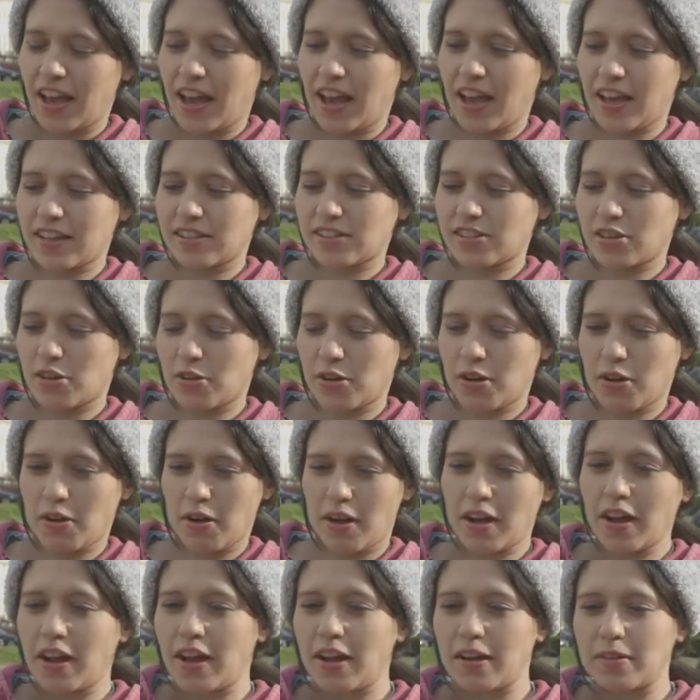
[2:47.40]
And so here
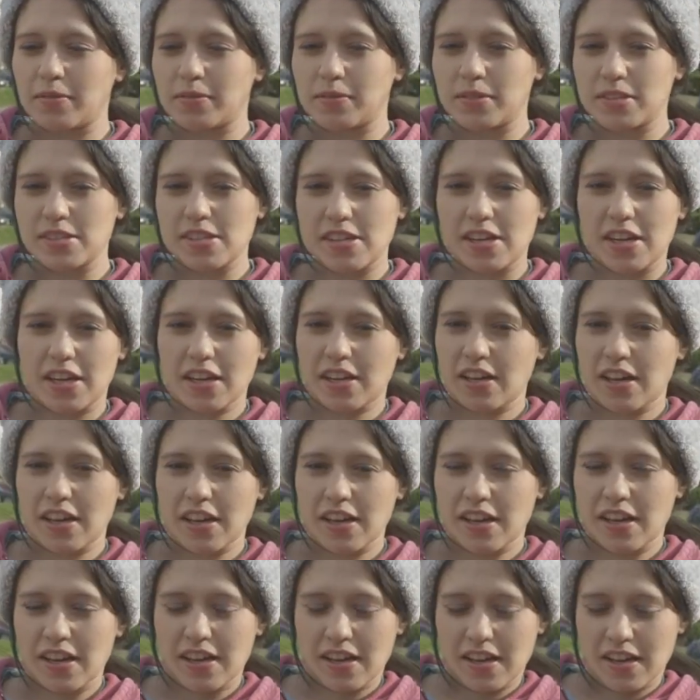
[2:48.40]
I am, sitting,
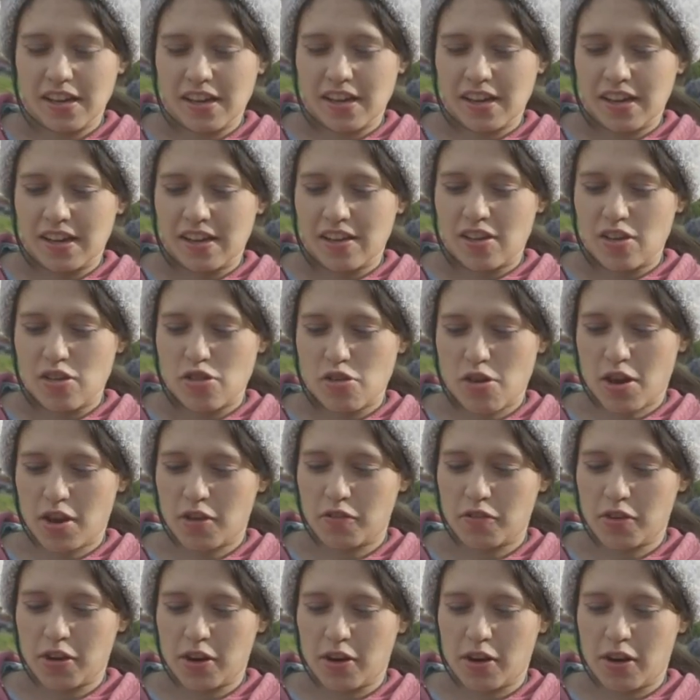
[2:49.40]
trying
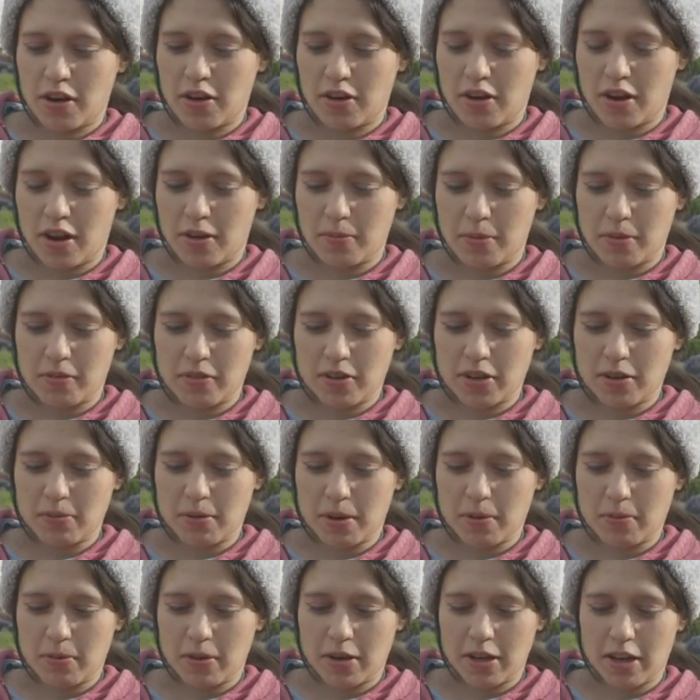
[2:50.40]
to figure out how I'm ever going to
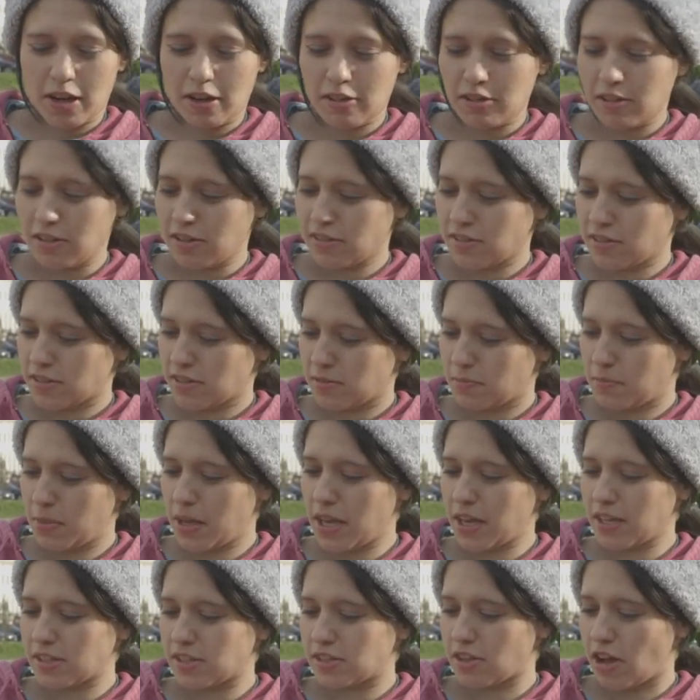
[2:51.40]
make money out of this,
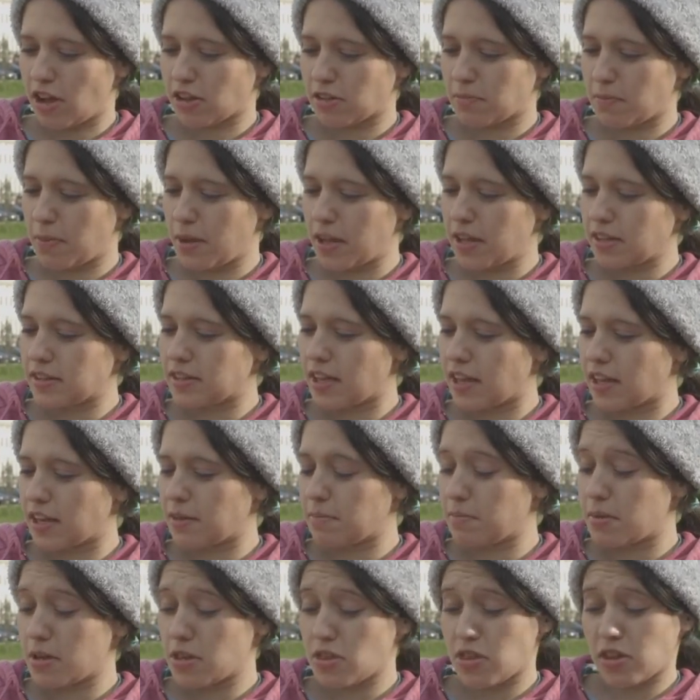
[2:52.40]
being stalked by a tiny
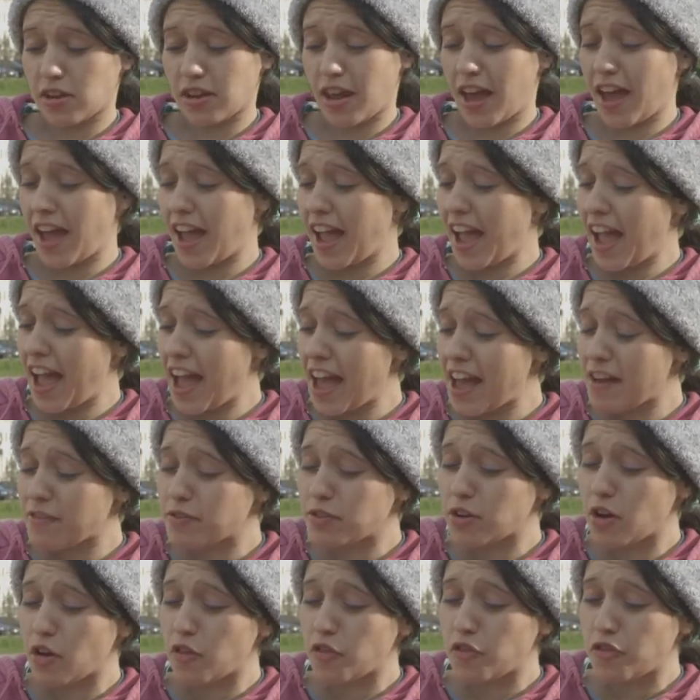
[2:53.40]
pigeon. I have
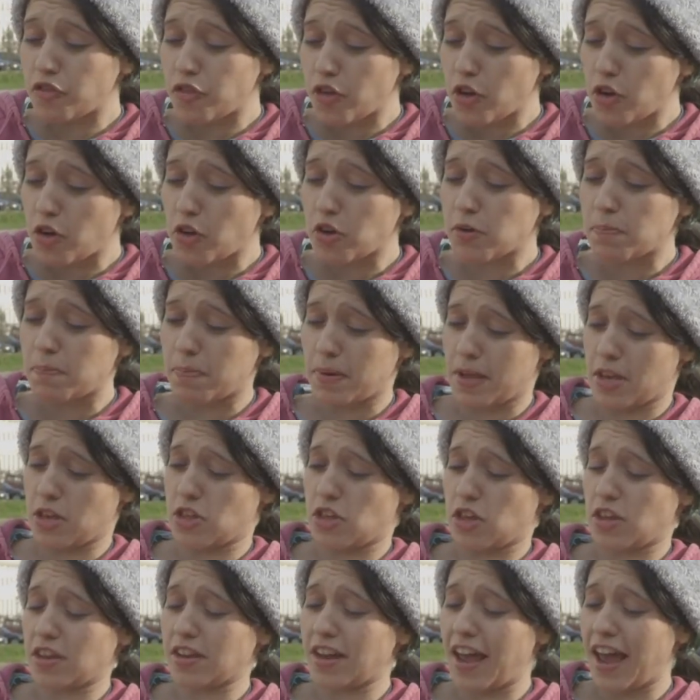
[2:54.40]
no food,
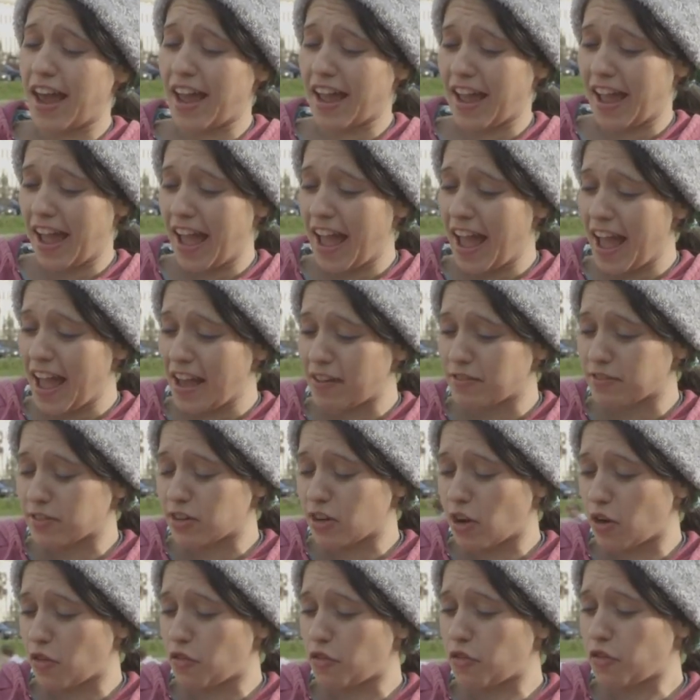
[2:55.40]
pigeon! I have
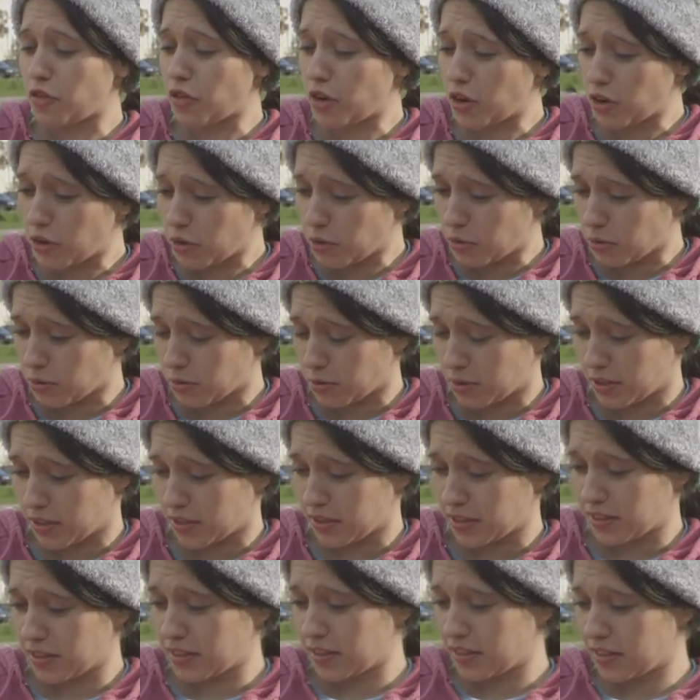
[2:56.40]
no food!
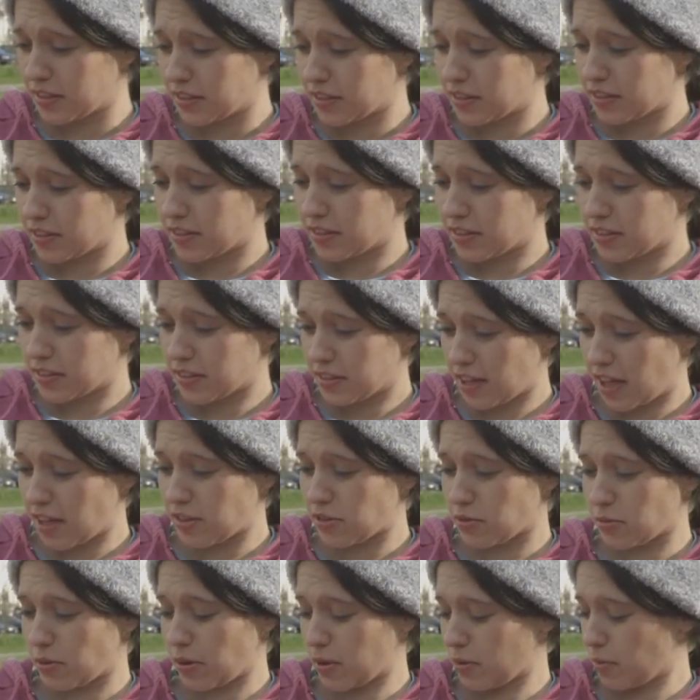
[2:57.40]

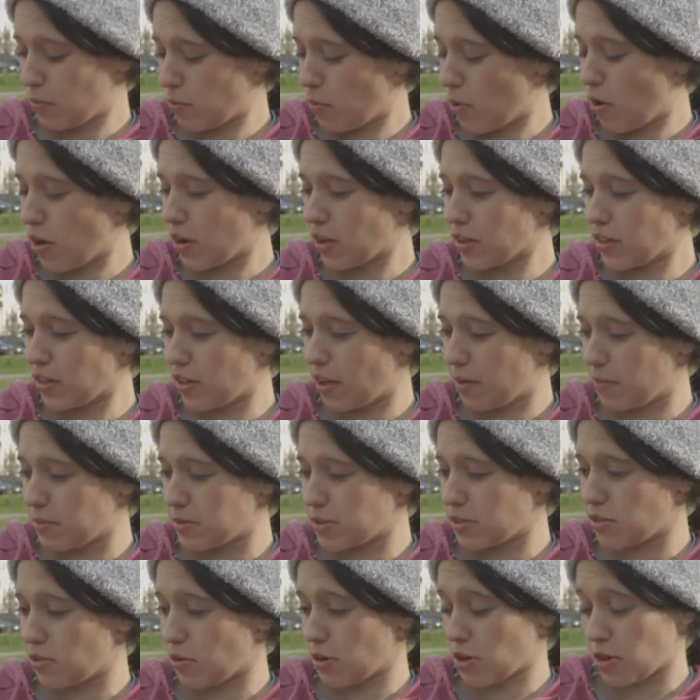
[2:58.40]
That's right, walk in the
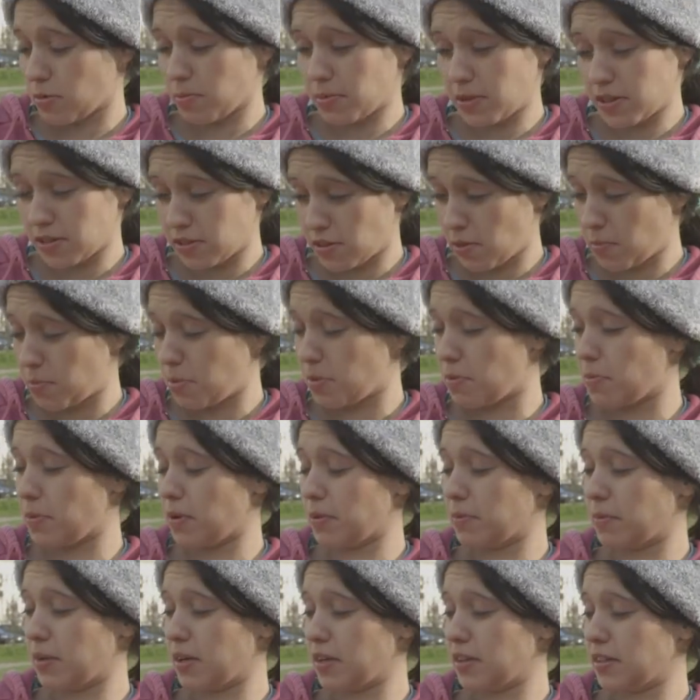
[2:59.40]
opposite direction. Please don't poop
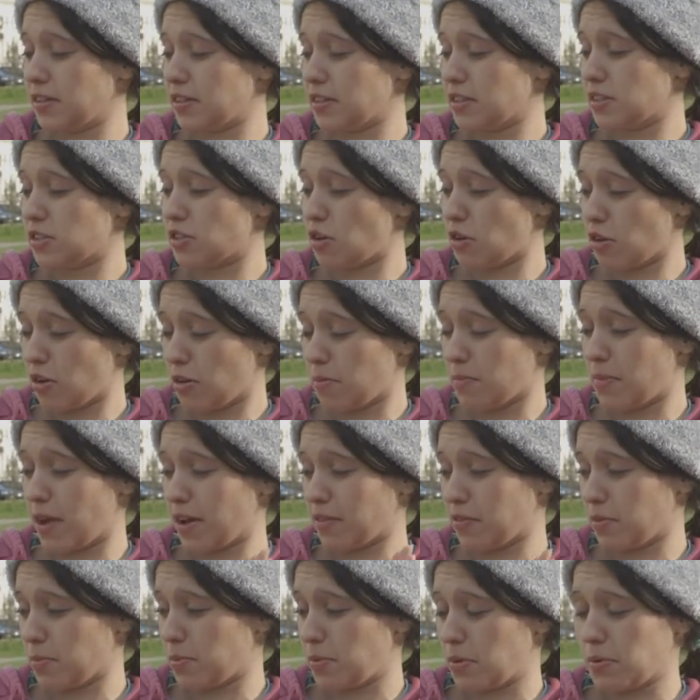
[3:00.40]
on me. Don't come
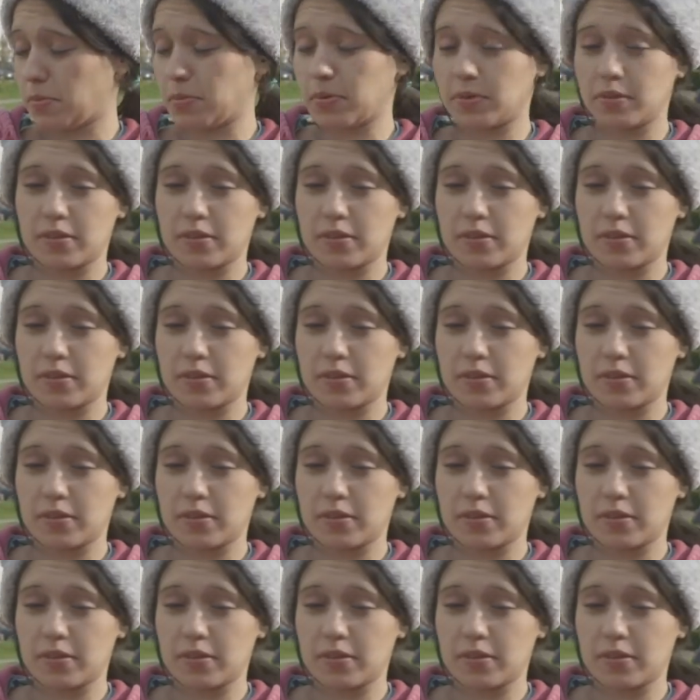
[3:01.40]
back for poop.